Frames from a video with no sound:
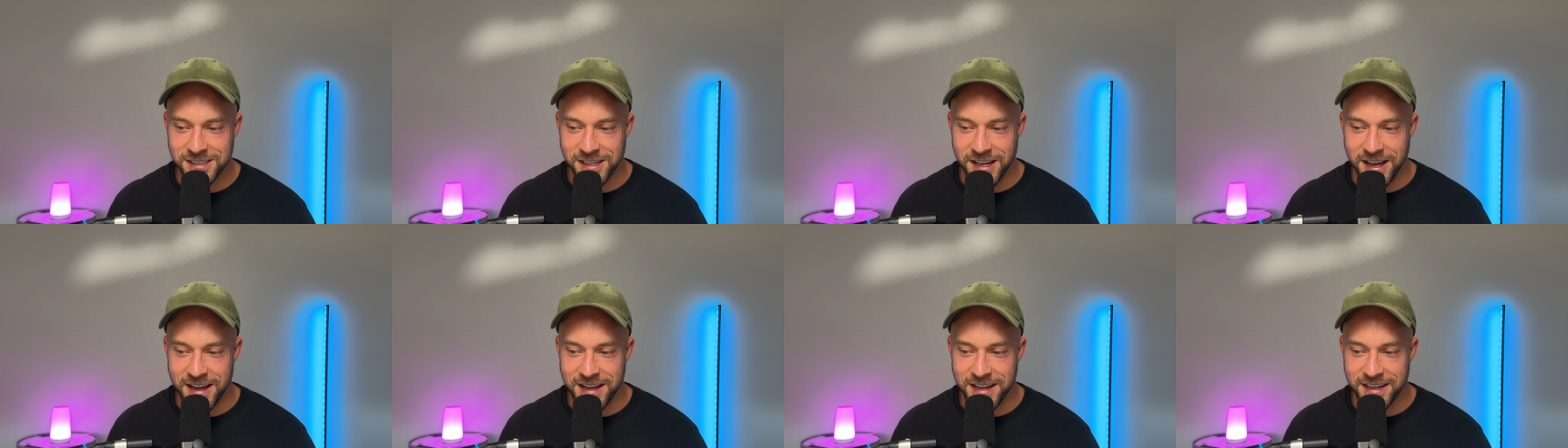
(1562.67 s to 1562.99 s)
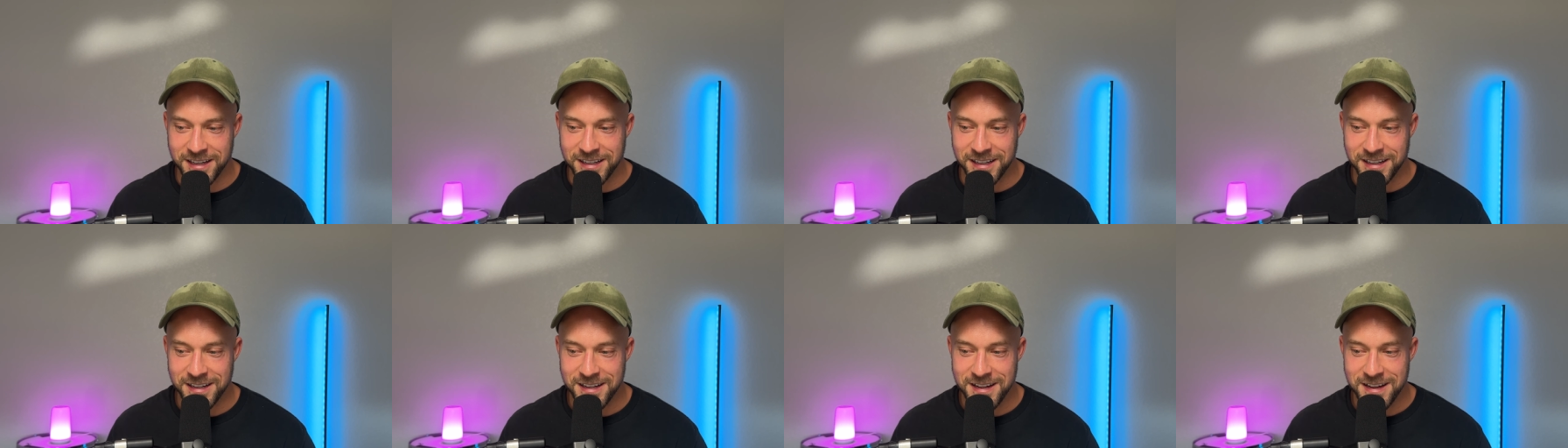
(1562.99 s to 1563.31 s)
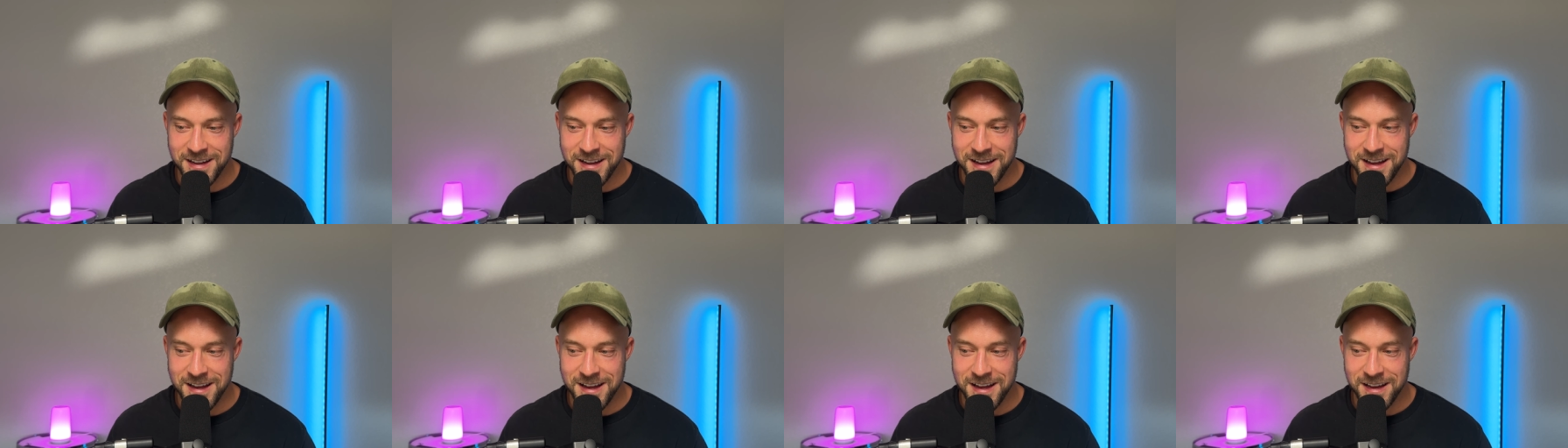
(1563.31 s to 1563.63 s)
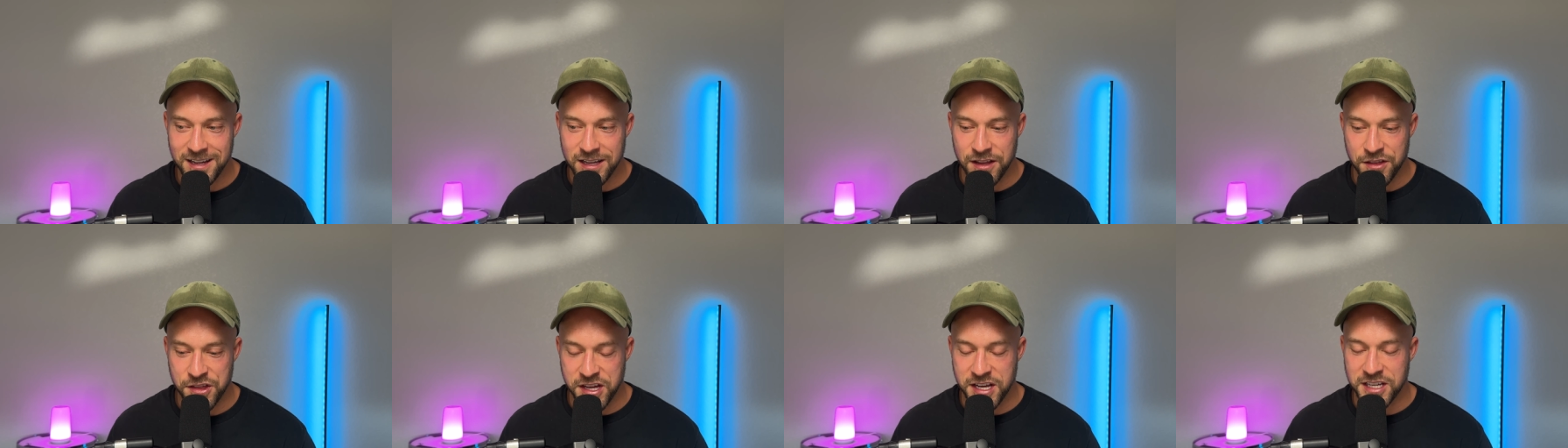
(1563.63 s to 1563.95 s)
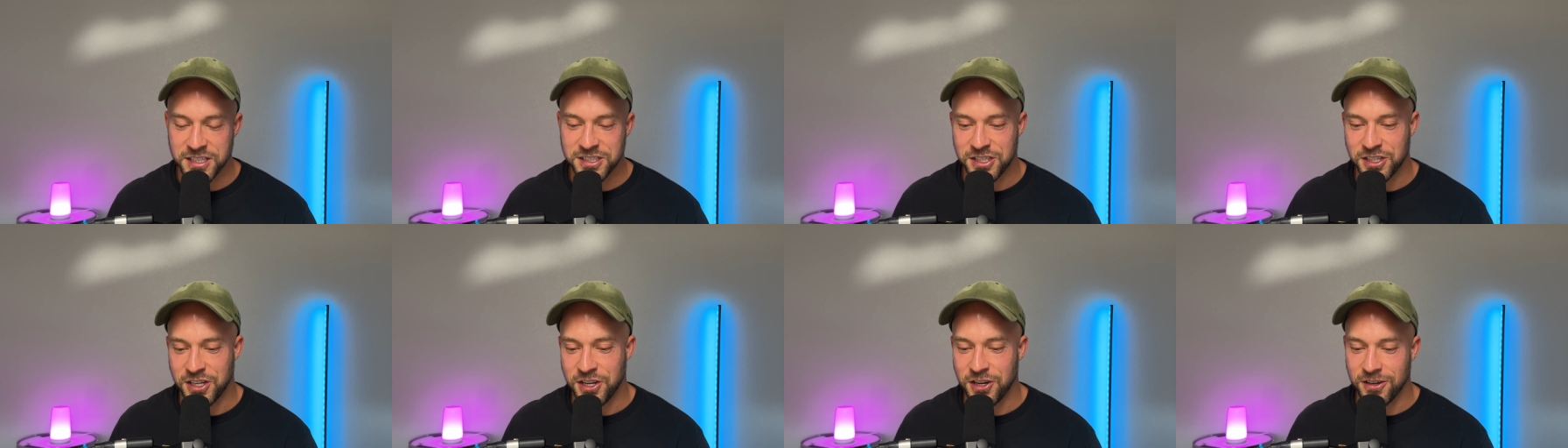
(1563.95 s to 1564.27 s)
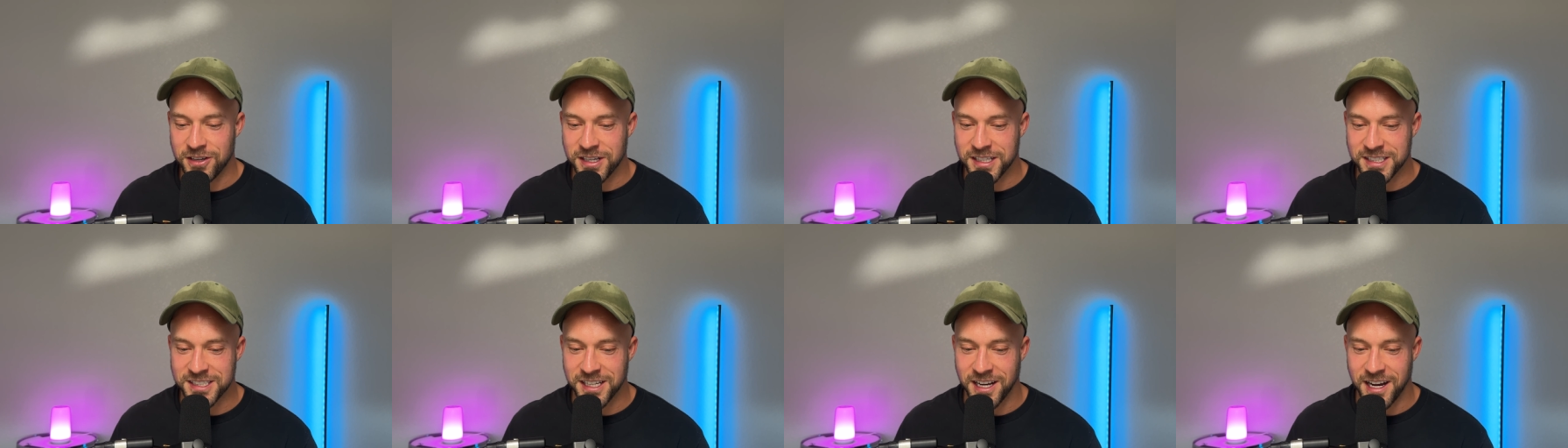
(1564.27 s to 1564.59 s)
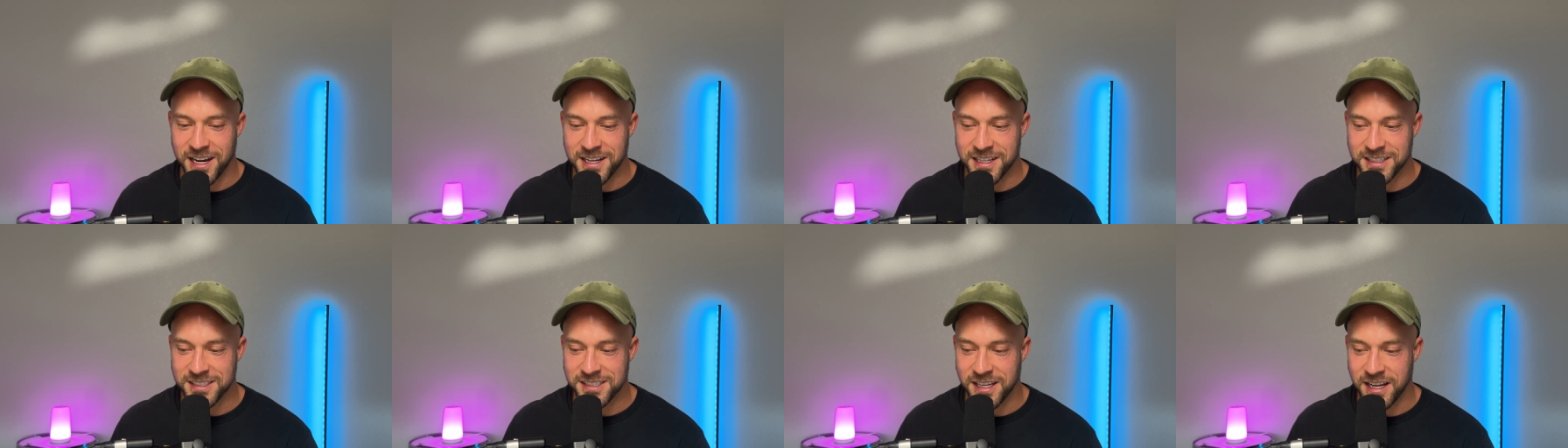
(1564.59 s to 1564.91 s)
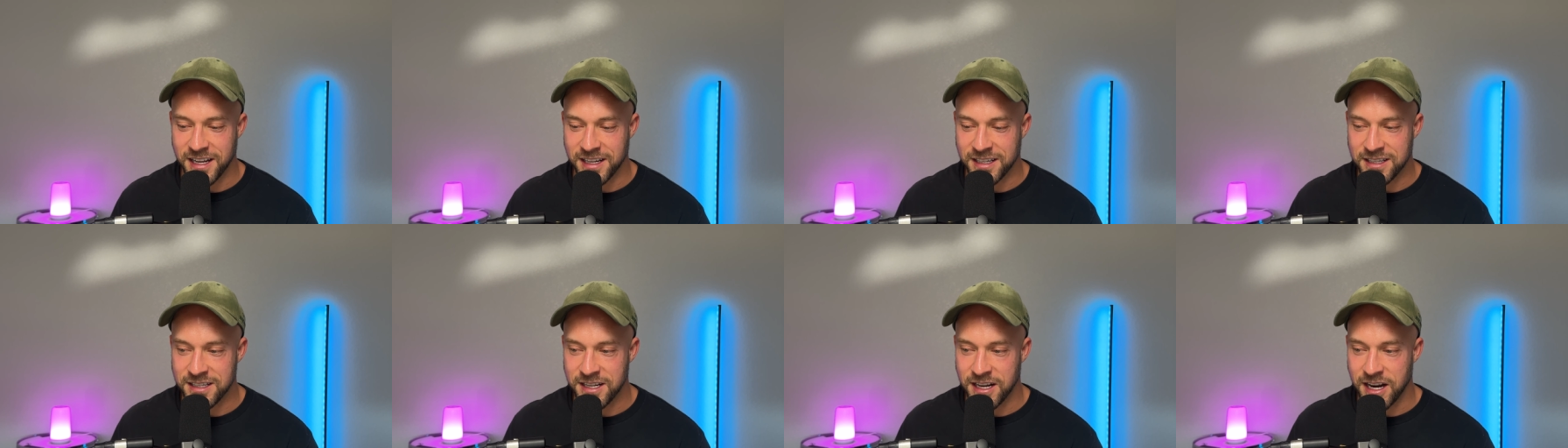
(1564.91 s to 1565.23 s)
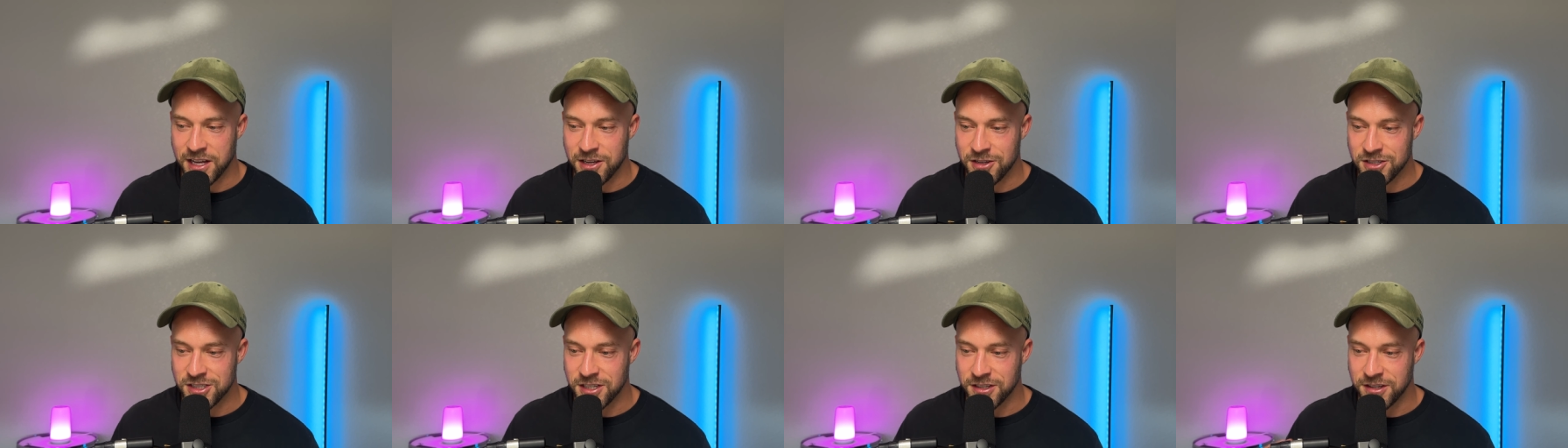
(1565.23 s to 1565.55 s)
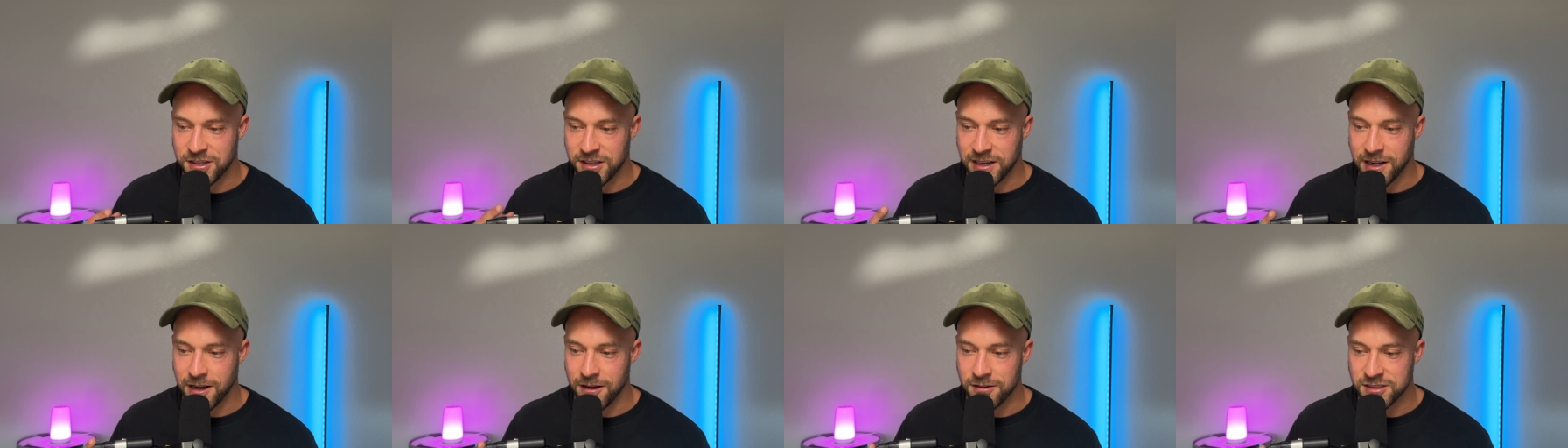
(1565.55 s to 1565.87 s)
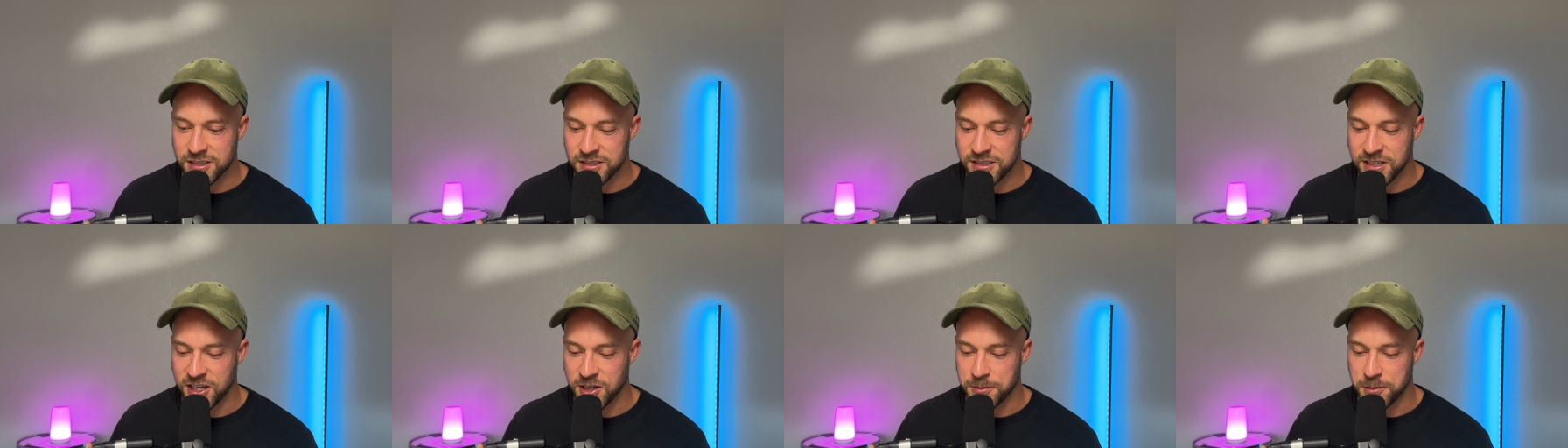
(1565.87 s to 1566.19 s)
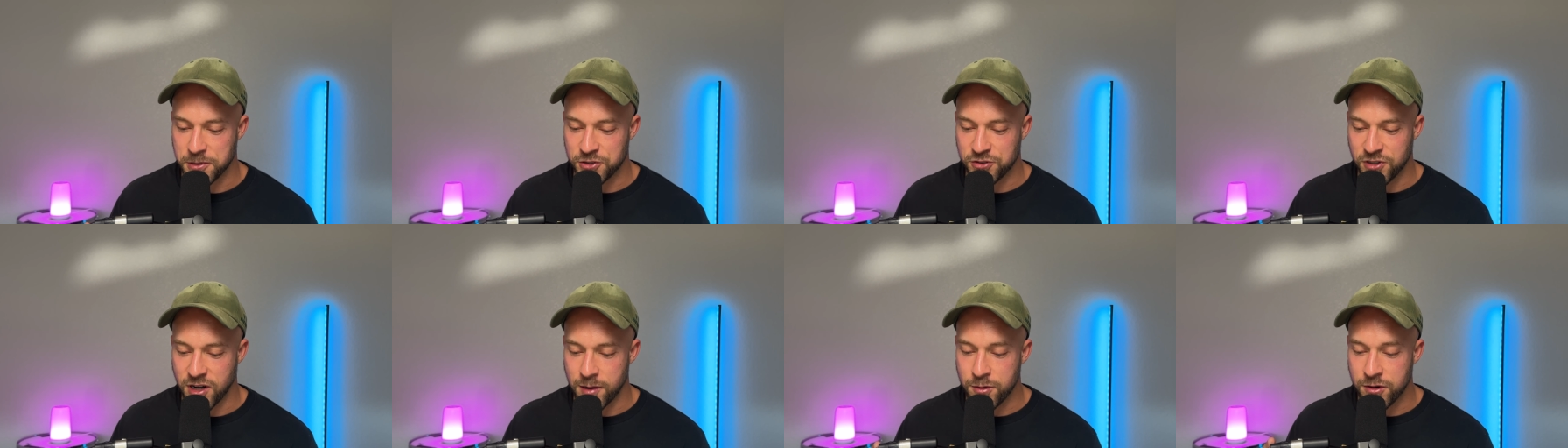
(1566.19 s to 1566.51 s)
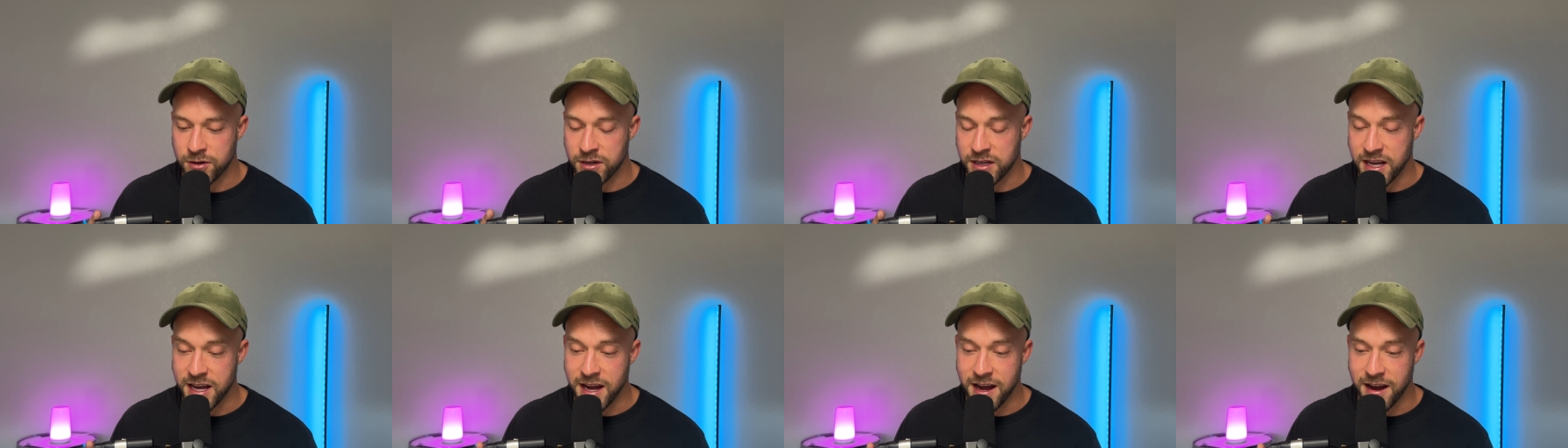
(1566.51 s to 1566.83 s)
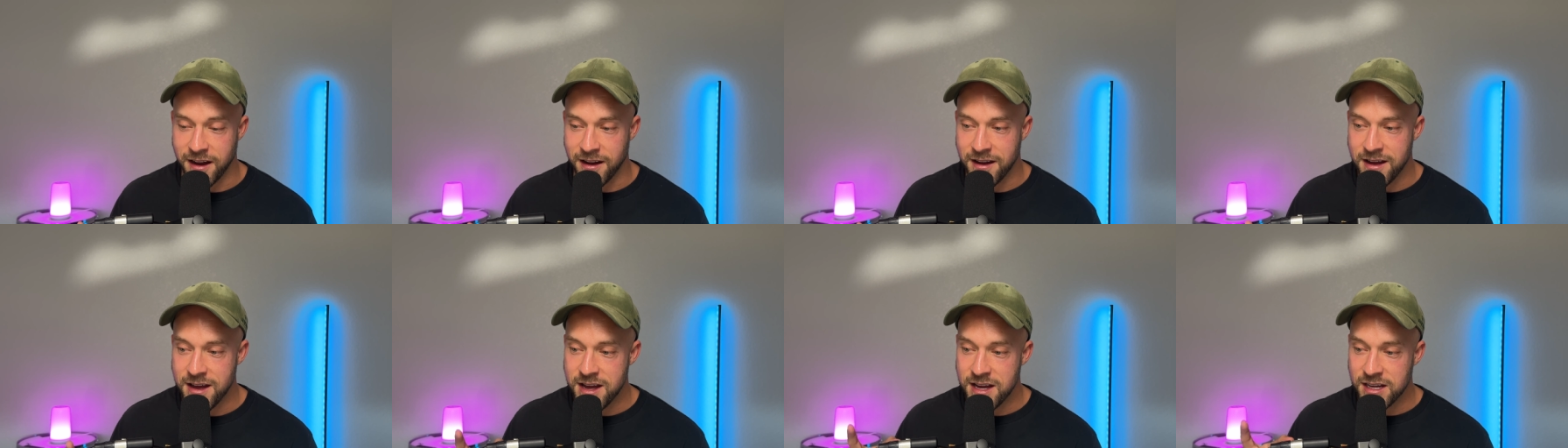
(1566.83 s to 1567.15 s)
like the insecurity side. It's like, did I used to think I was a terrible drummer? Yeah.